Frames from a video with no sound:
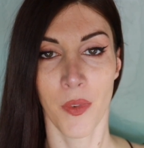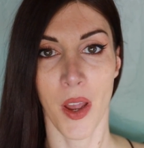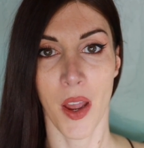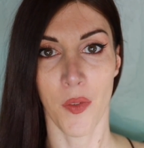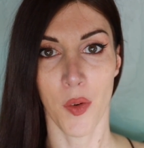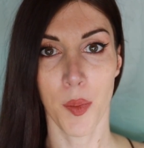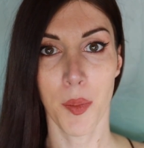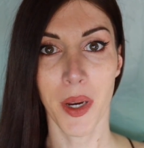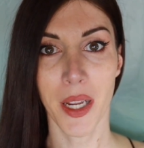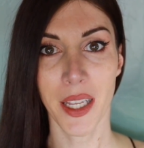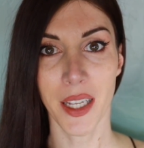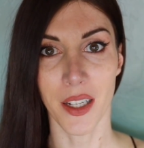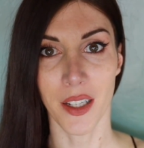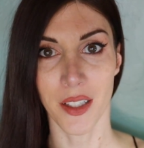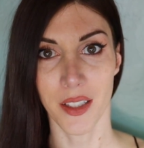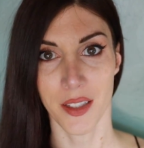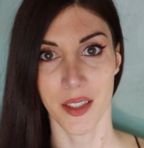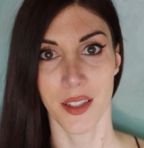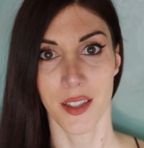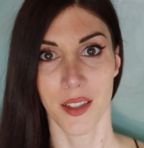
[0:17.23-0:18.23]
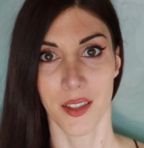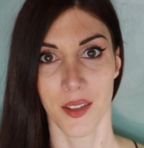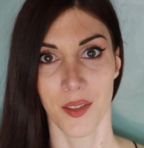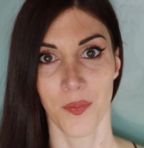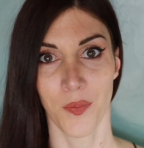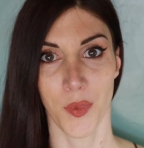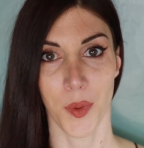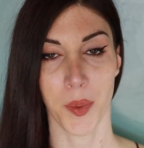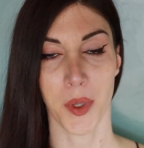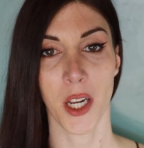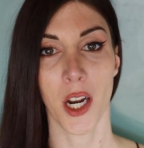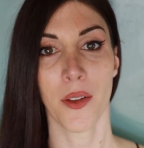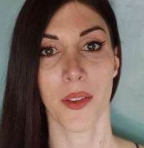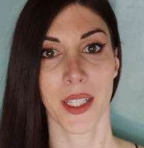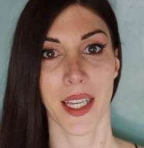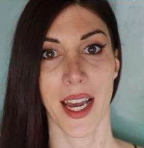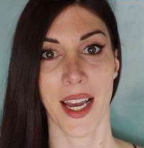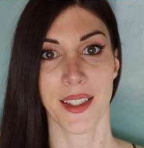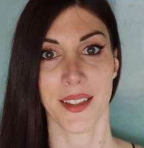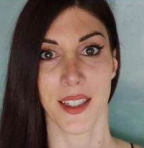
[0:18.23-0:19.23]
Everybody else, let me get off
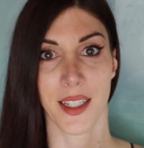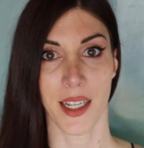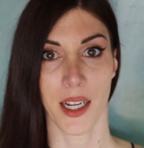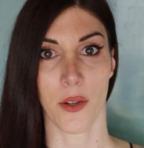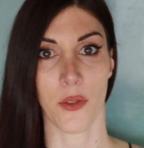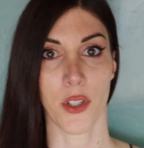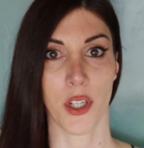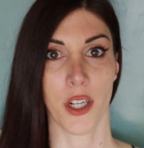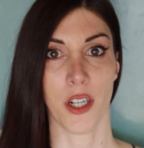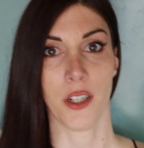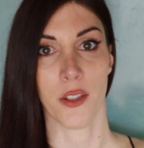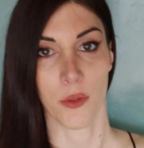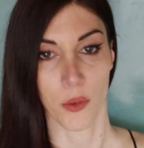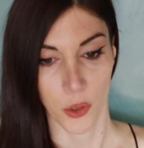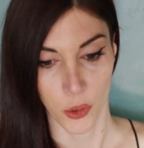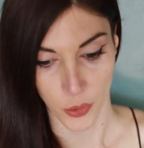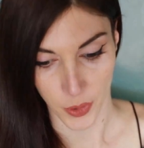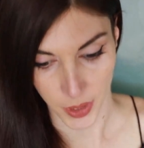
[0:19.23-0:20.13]
the casting couch here real